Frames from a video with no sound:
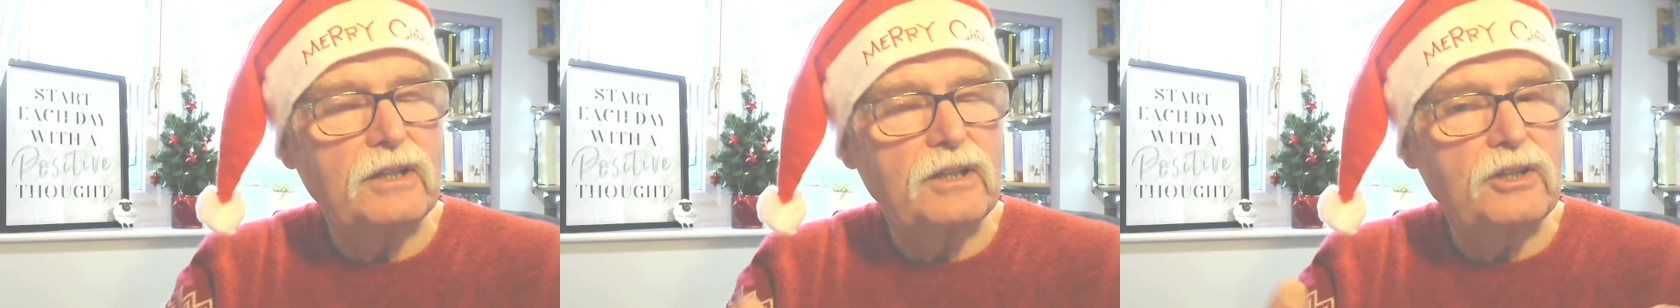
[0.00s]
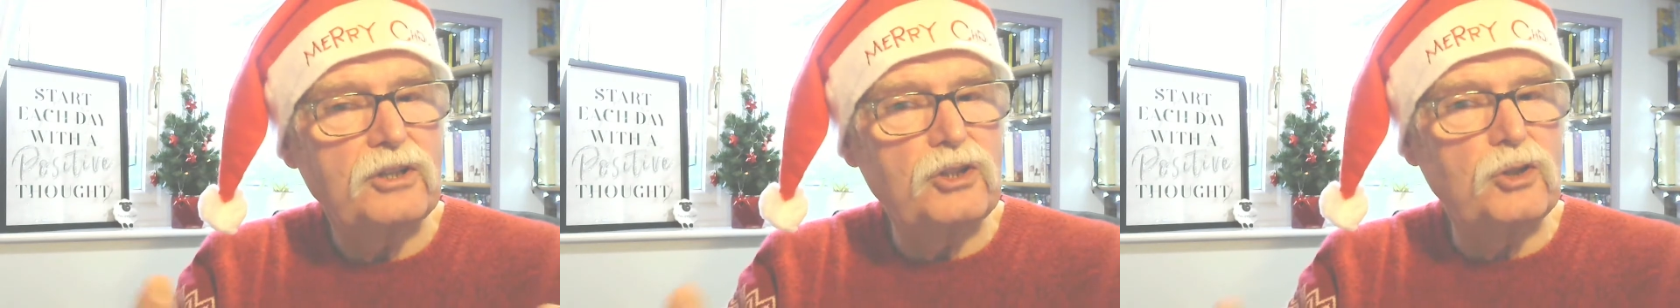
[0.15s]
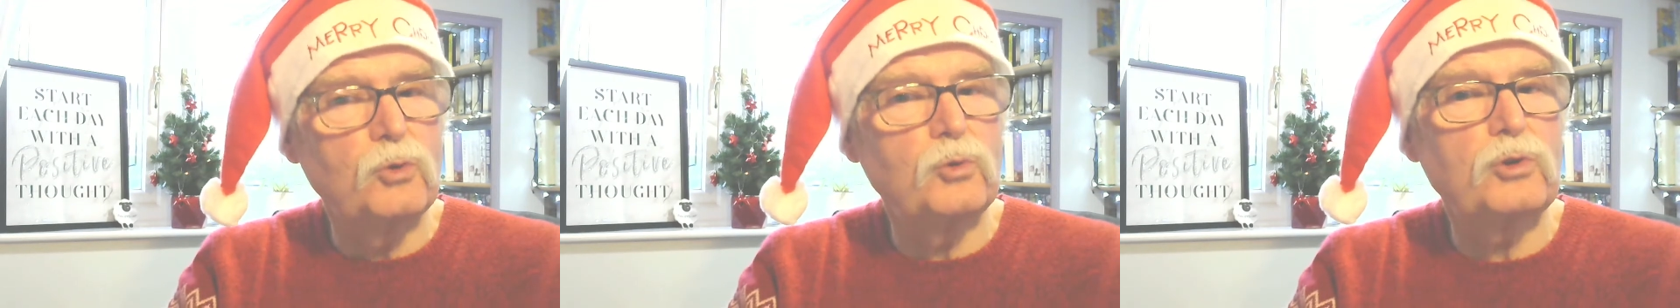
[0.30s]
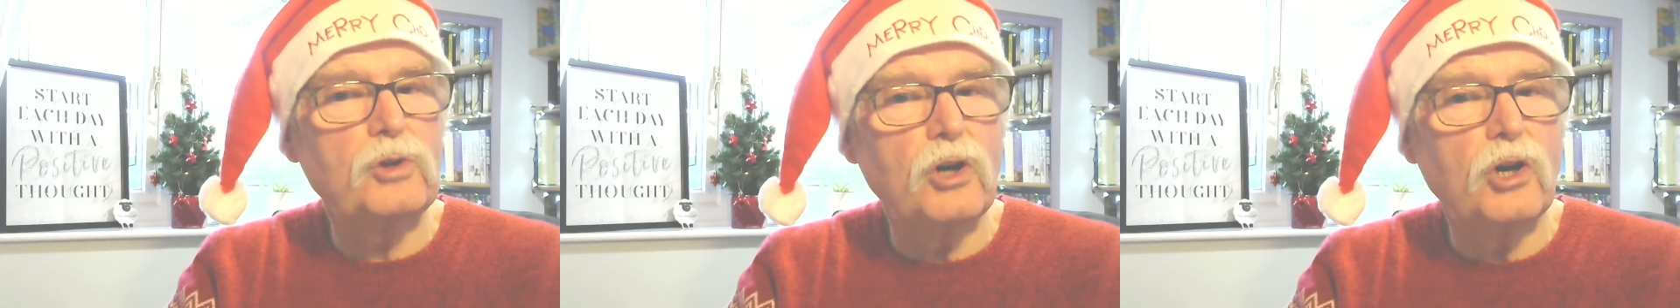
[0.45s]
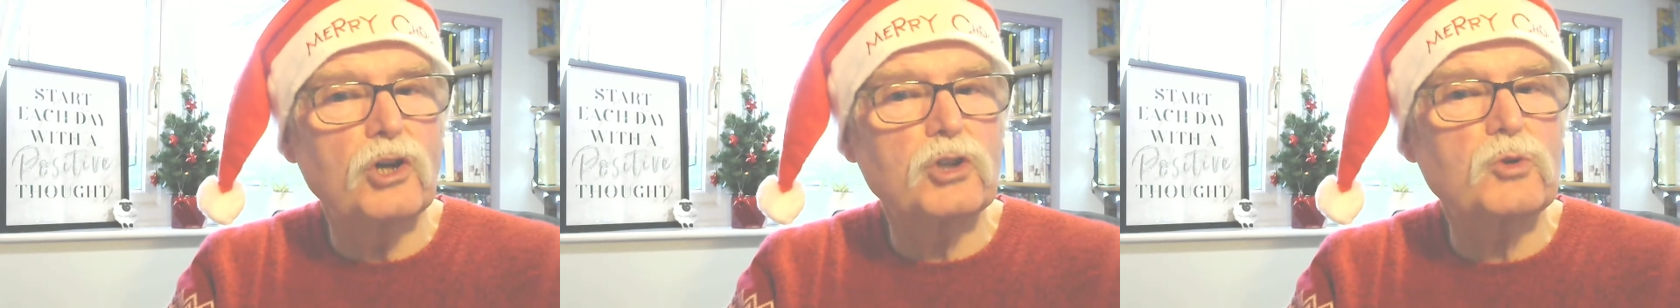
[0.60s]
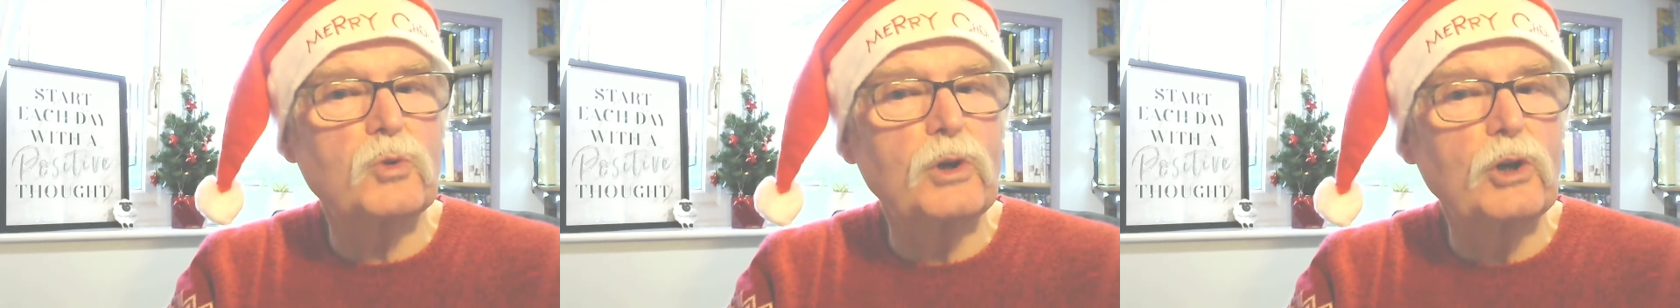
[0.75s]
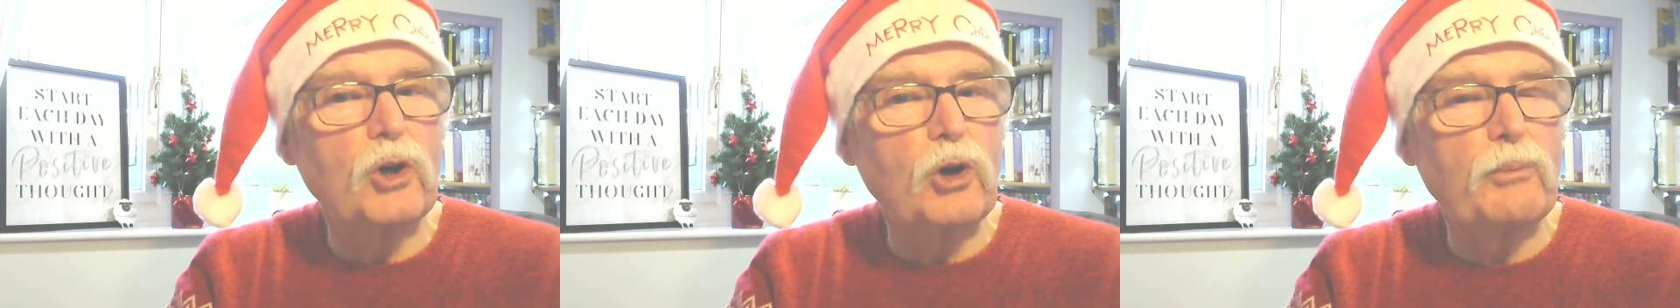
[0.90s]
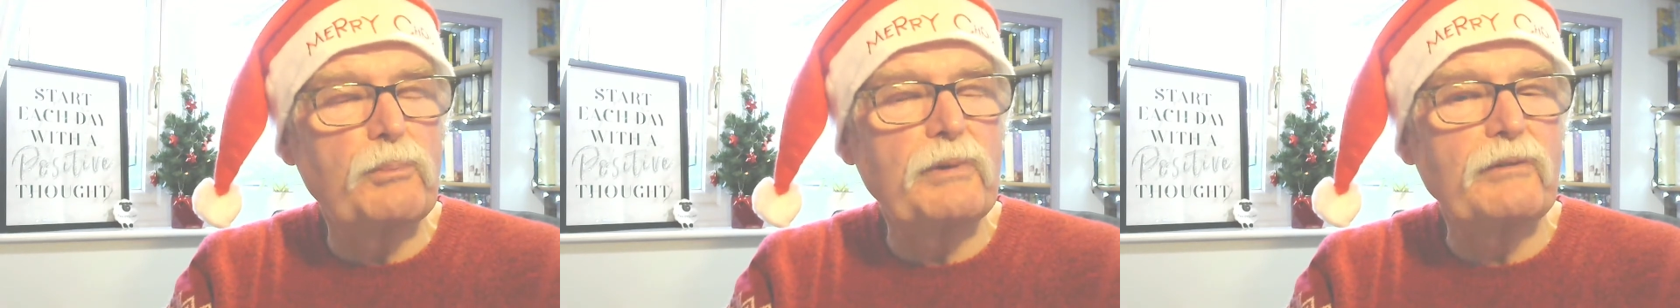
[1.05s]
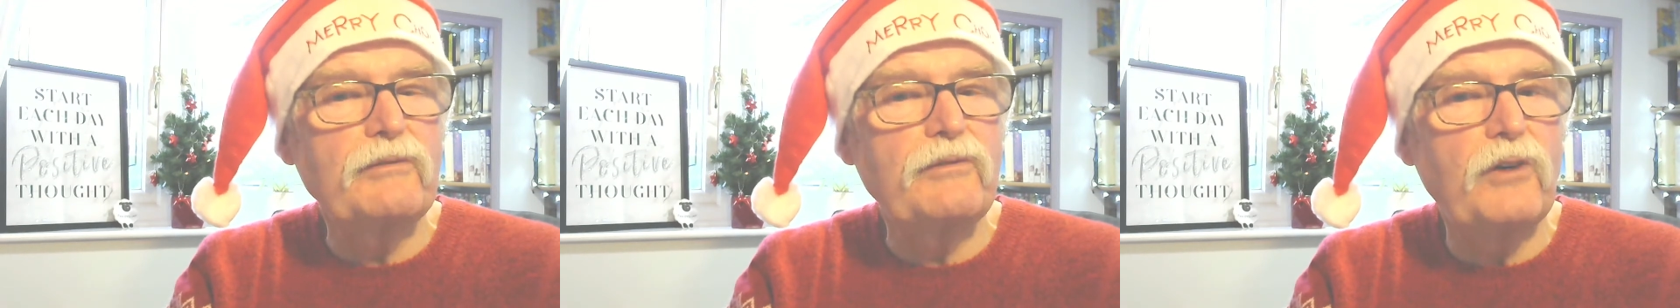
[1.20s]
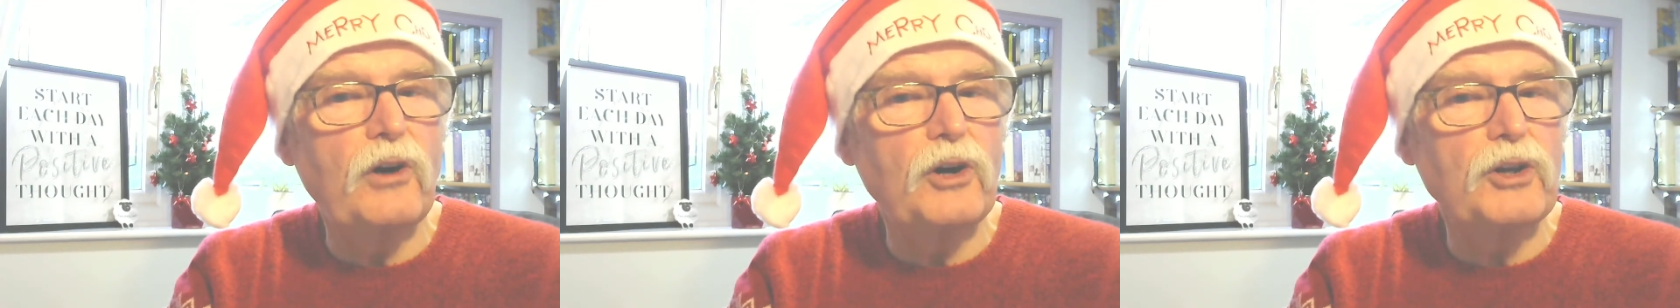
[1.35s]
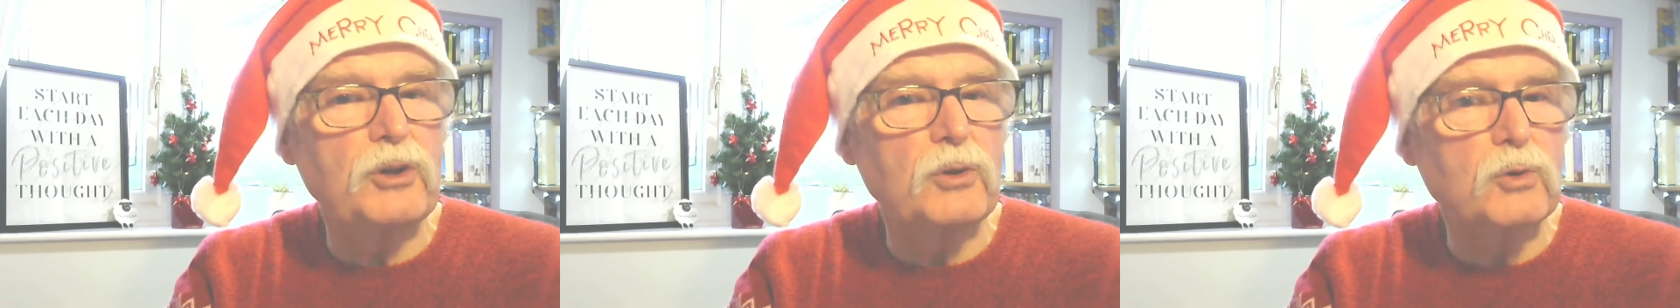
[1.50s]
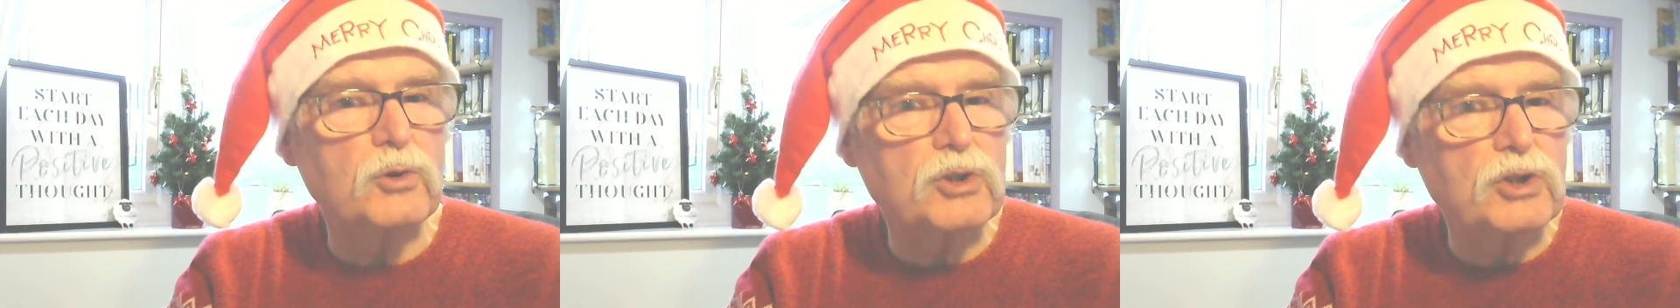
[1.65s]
new doors will open for you.